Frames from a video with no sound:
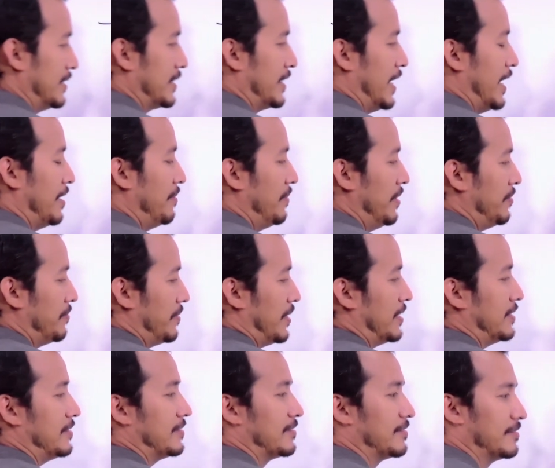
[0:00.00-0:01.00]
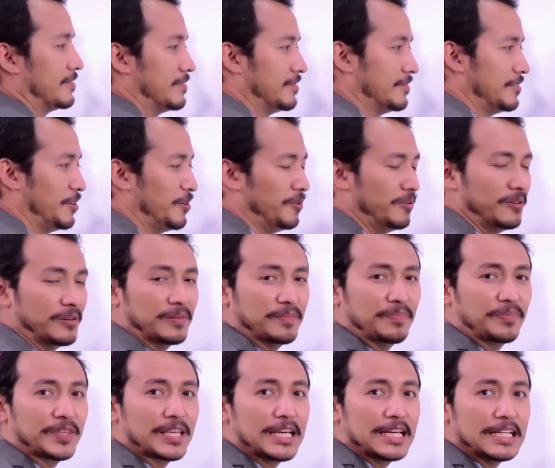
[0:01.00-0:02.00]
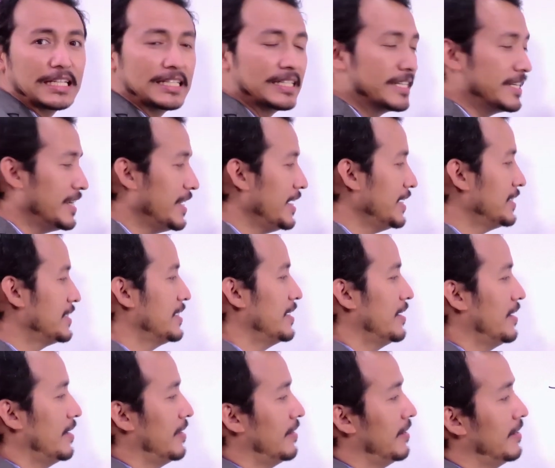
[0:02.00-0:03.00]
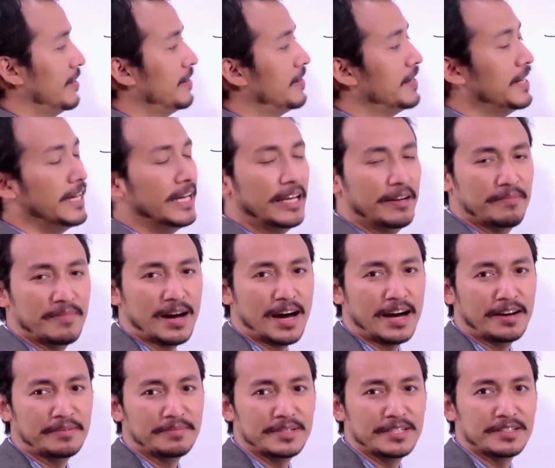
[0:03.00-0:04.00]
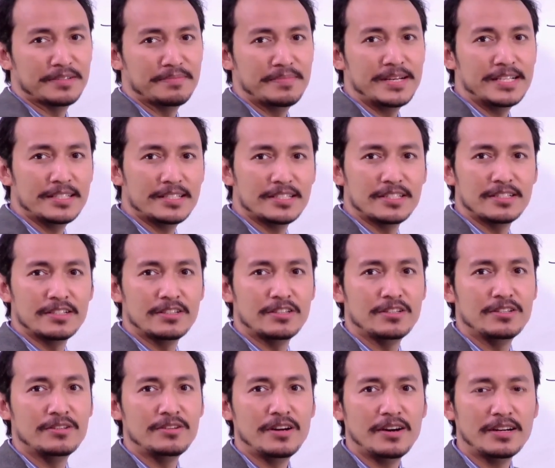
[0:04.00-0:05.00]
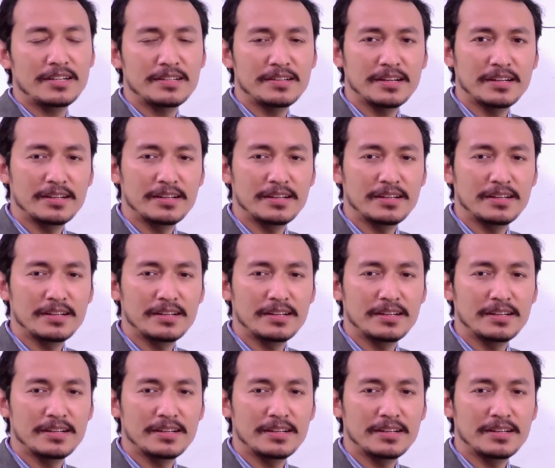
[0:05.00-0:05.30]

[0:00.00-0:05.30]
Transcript: can be one rule. Create a learning environment means do not